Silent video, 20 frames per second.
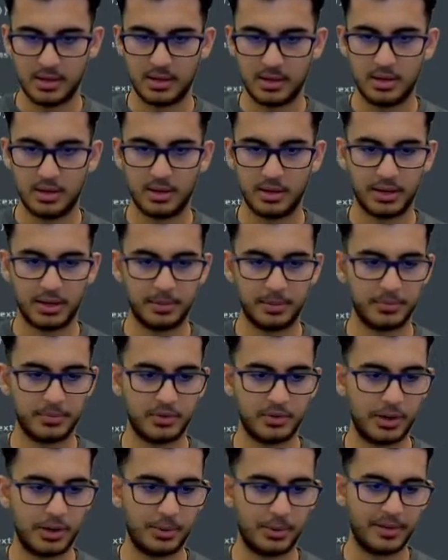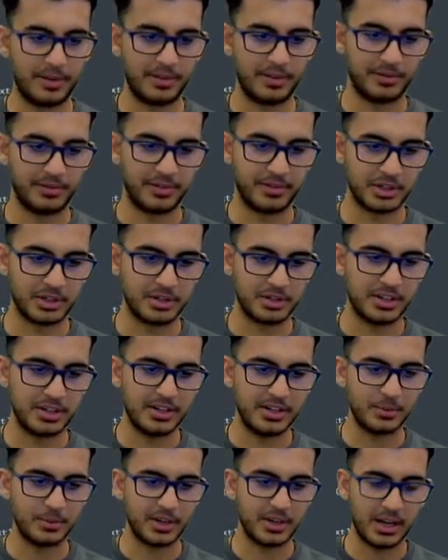Okay, so now we have that function ready,
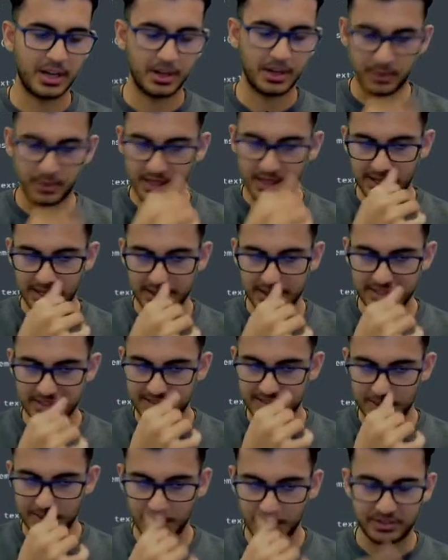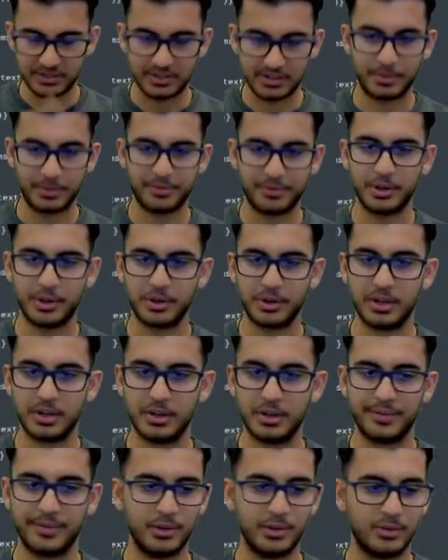and we can actually see what some of our
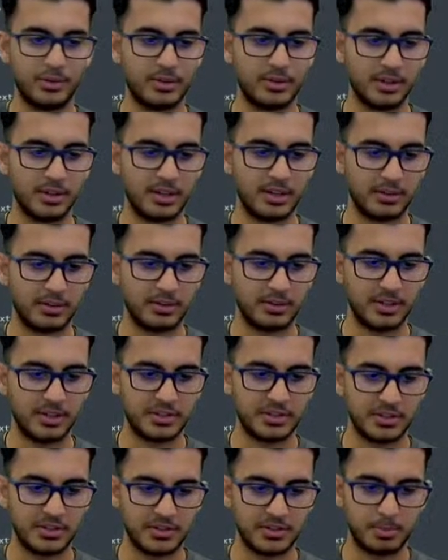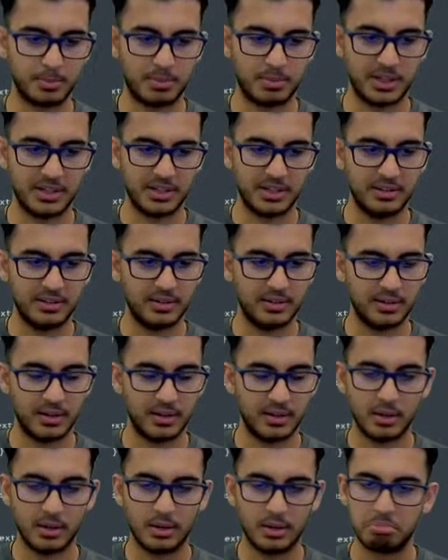reviews look like. So let's just print.
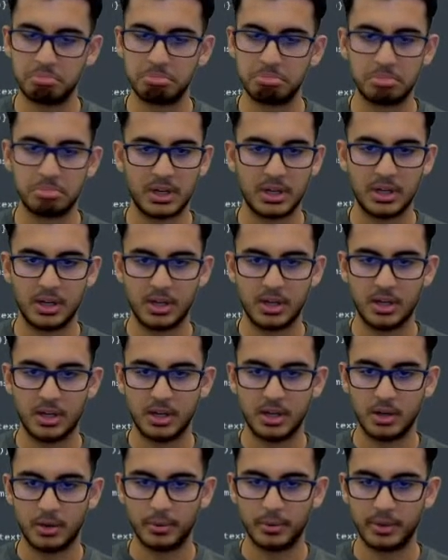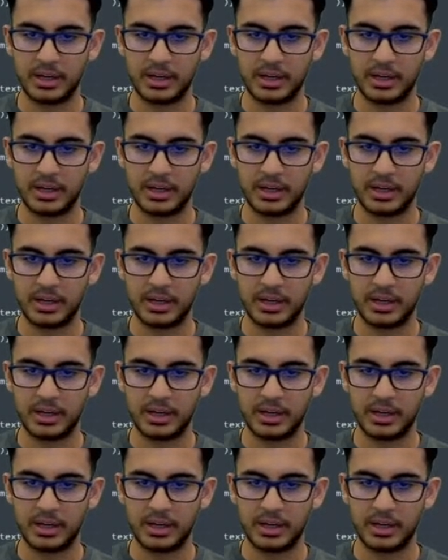We